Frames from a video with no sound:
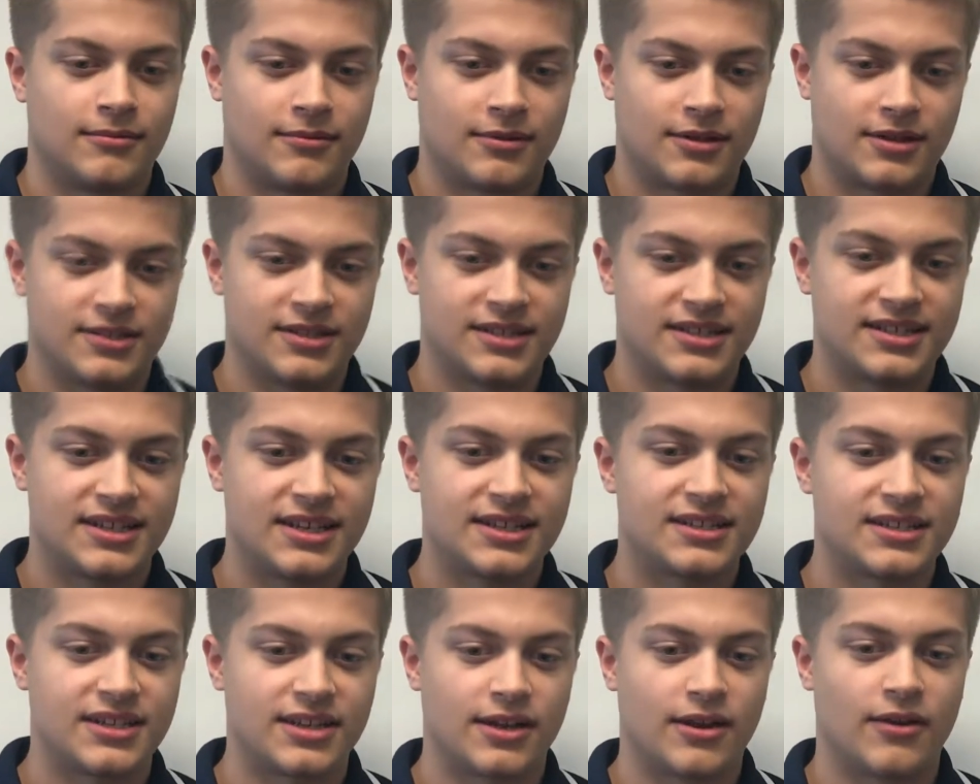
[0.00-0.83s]

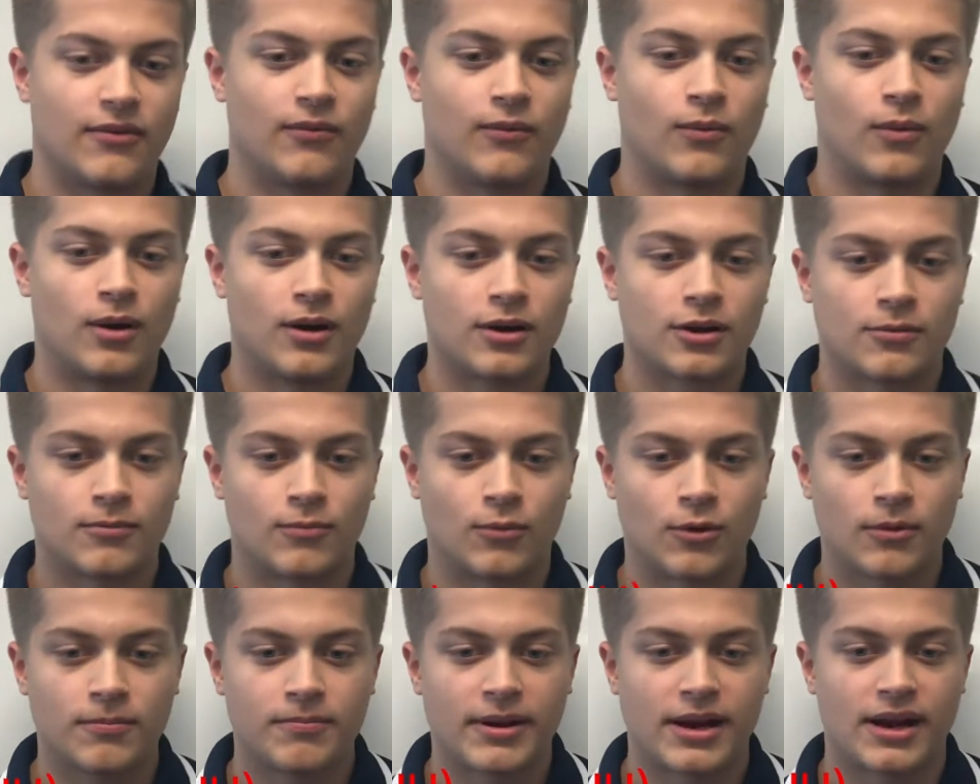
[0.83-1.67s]
consisting of one or
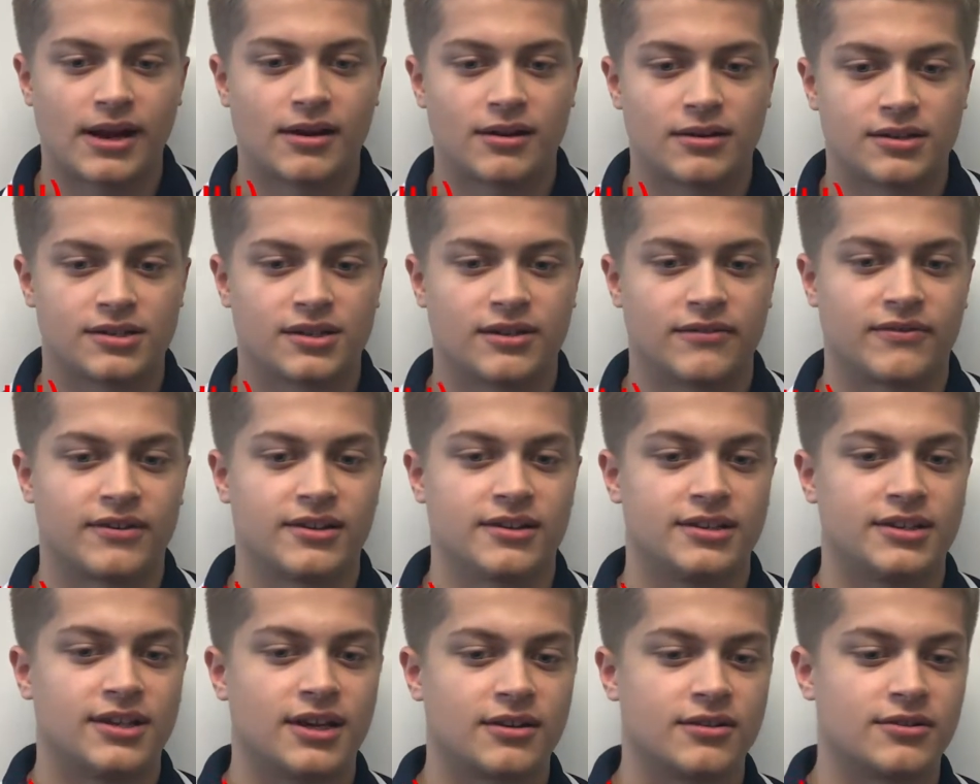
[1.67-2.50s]
more pairs of
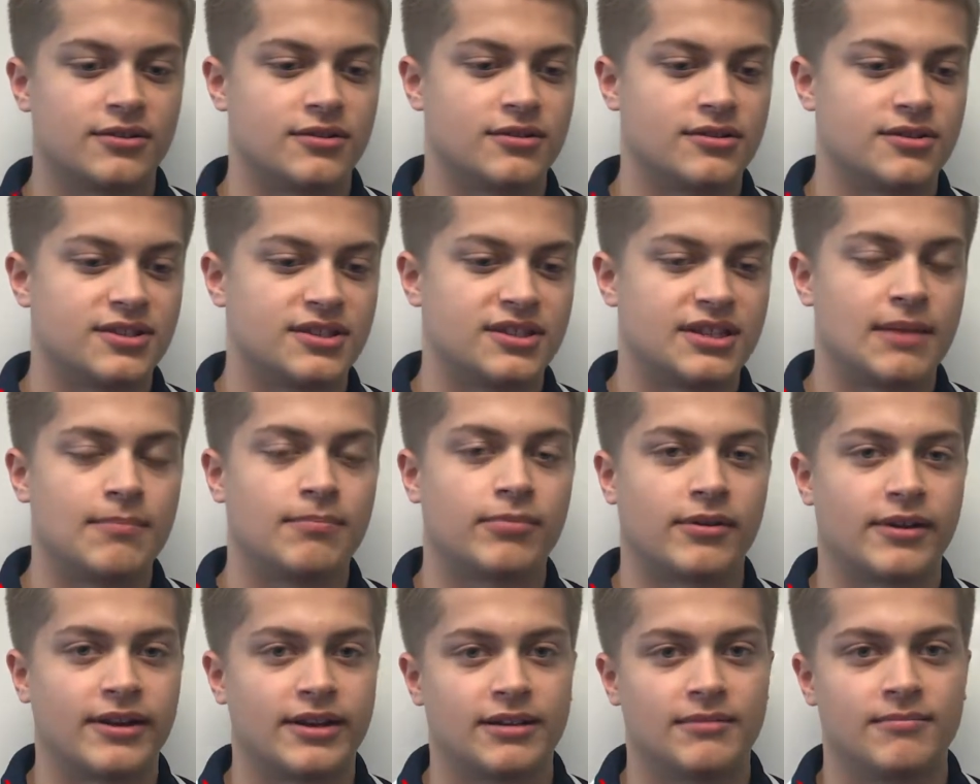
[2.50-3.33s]
conductors
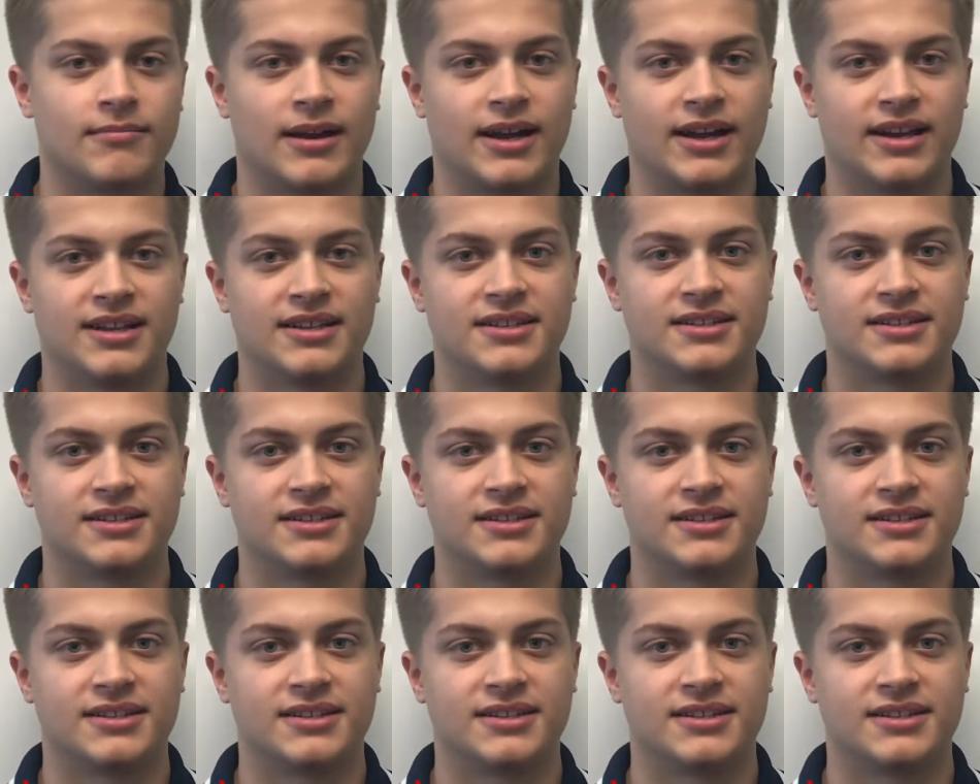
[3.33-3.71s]
separated by an